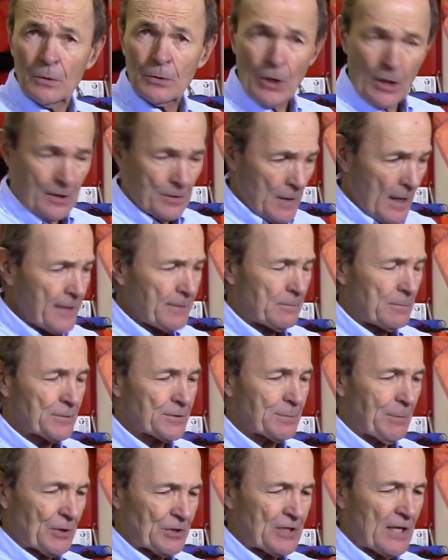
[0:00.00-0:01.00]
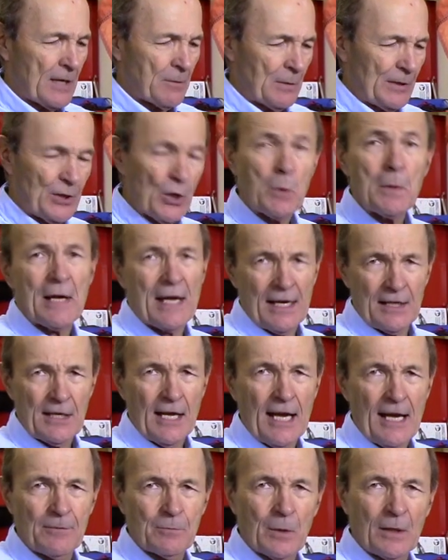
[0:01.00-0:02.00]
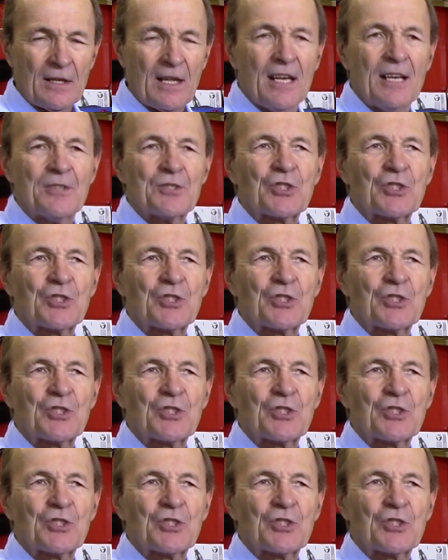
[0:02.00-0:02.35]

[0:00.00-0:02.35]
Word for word: Darn right, we're supposed to have. We knew we had to have one,